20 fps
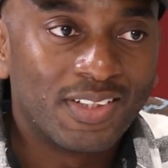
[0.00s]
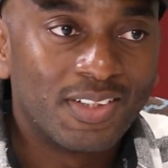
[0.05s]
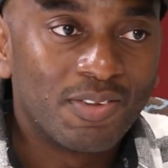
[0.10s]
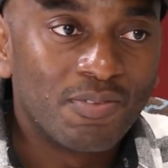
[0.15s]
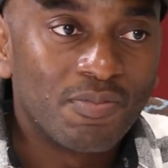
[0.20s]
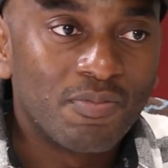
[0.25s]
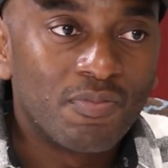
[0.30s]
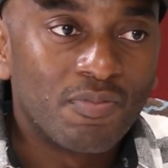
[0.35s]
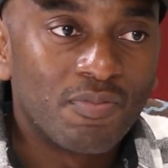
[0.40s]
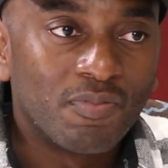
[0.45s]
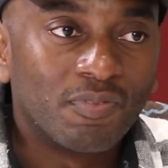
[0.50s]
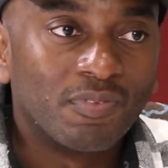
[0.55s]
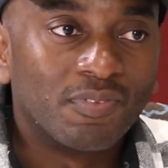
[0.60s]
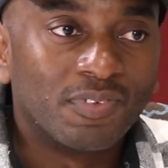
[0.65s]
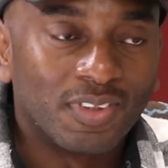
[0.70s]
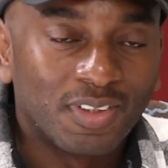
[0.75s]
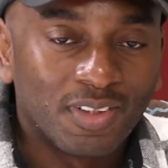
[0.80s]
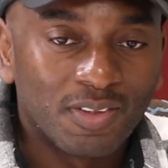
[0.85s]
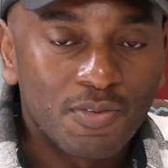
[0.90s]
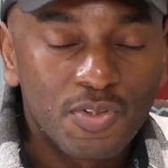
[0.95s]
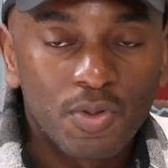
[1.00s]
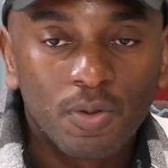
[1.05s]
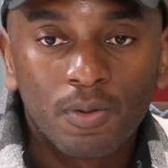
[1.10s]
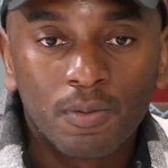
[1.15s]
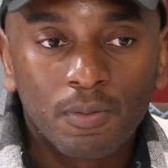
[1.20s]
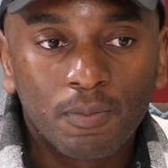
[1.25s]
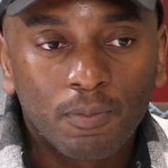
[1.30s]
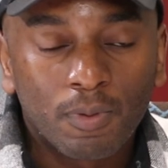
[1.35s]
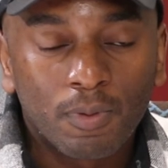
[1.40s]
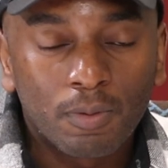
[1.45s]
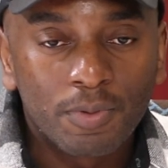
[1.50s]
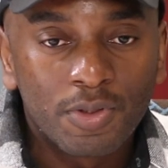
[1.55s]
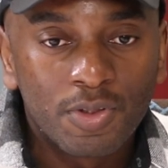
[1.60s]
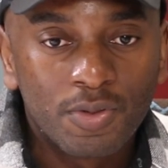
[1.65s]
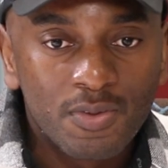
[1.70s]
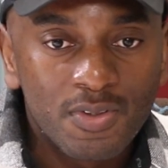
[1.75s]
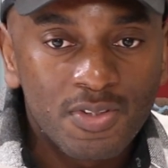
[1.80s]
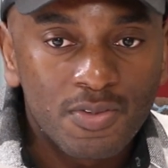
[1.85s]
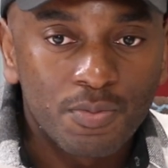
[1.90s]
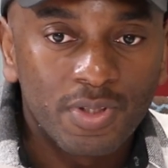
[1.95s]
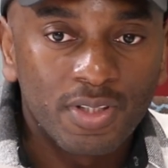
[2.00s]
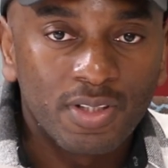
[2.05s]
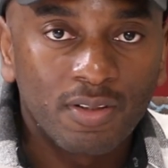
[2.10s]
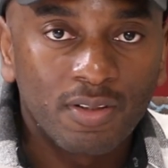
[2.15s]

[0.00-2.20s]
Yeah. So what we do is